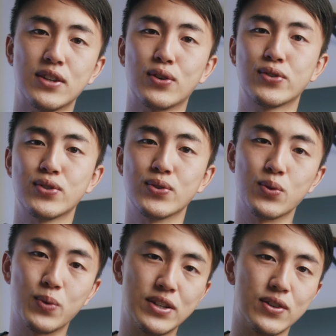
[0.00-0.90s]
and also the
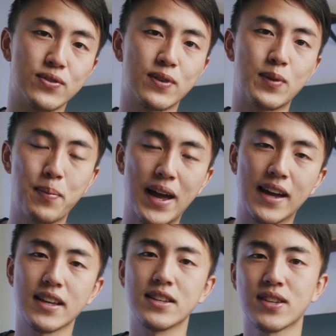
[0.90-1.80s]
window from the
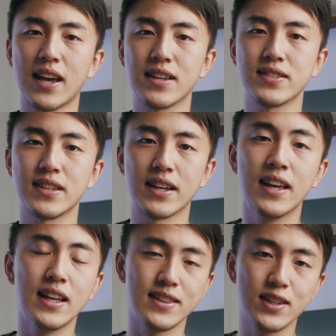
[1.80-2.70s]
back is casting
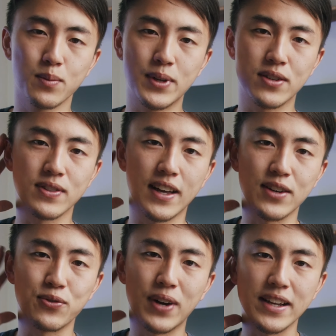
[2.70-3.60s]
a little bit of light
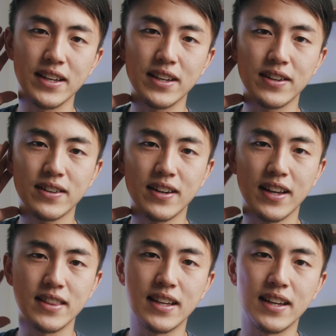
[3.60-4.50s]
right here,
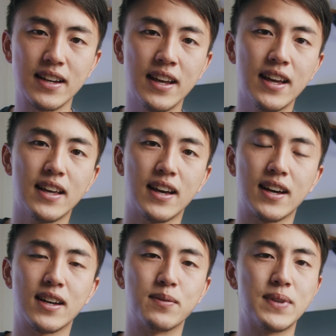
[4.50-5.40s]
and then
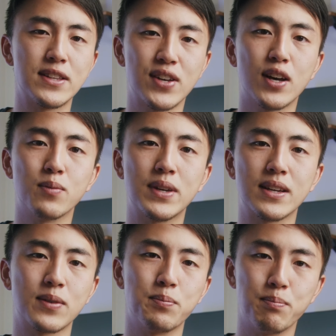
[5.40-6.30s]
that's
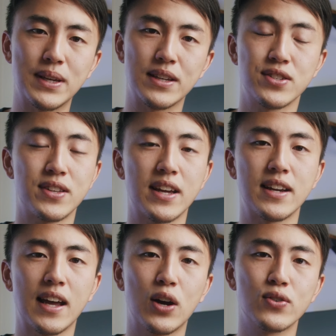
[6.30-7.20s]
helping me stand
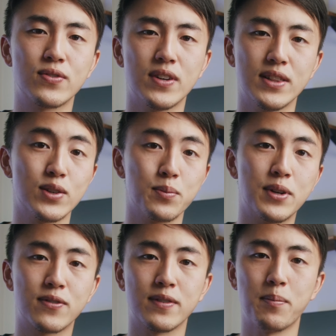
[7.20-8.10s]
out a little bit
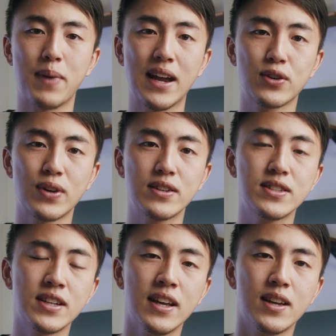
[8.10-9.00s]
from the
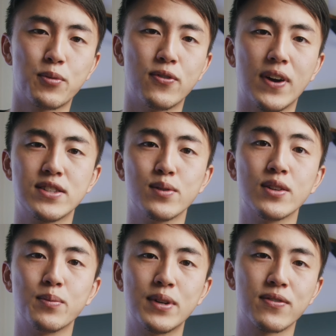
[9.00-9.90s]
background, provides a
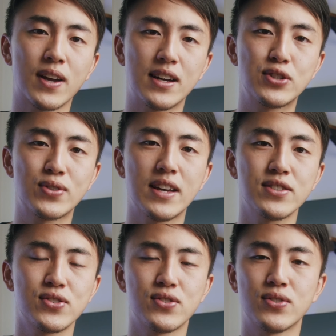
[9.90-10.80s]
little bit of
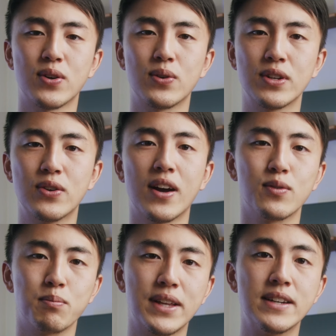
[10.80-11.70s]
contrast, so you know, I
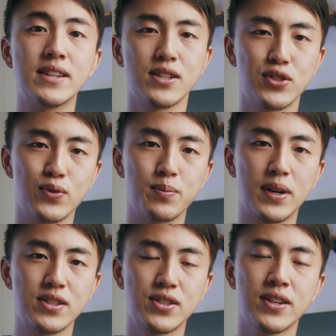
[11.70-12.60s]
don't blend in too
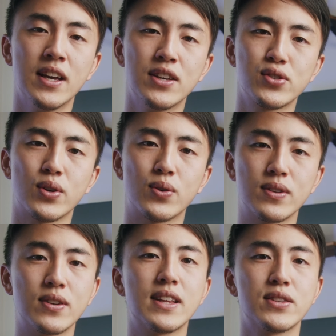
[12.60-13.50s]
much. So
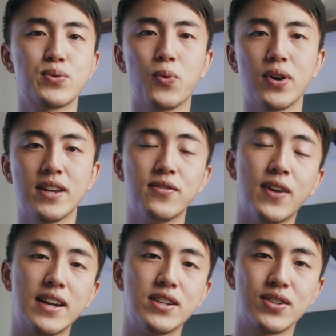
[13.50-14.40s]
you know, that's one
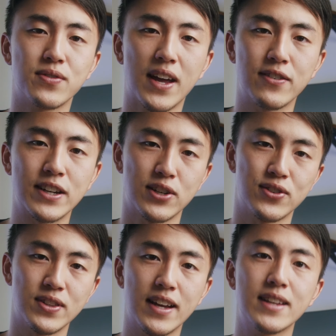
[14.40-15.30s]
advantage of having
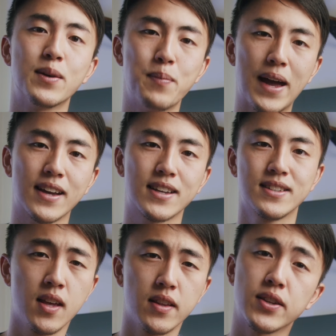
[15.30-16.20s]
another light in the back.
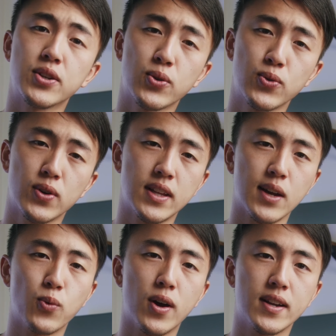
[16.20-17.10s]
The Yongnuo
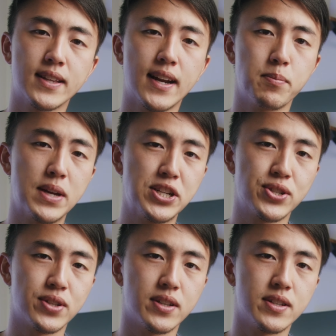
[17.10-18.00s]
light wand that I
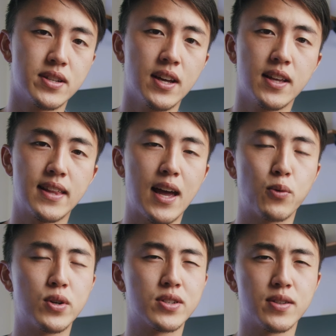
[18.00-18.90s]
mentioned, that
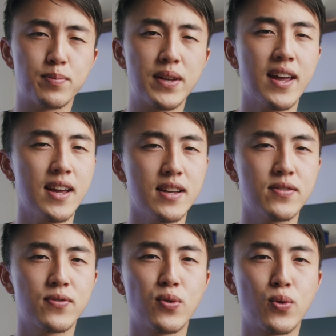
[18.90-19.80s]
one could be had
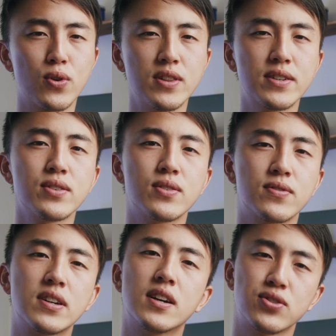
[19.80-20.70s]
for a little
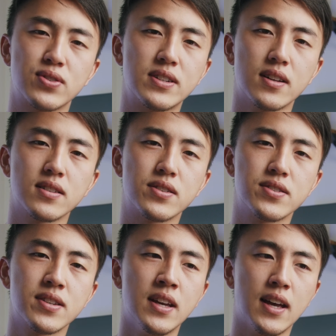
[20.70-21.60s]
over
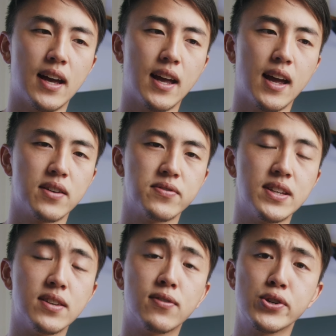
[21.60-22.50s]
$100. I have
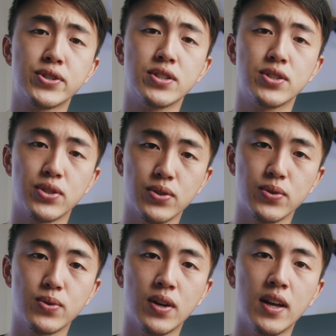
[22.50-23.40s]
the version
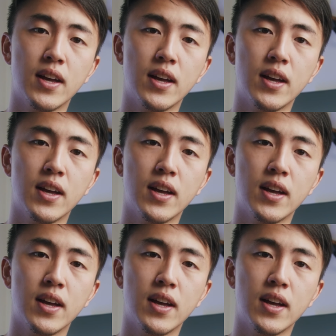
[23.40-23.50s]
2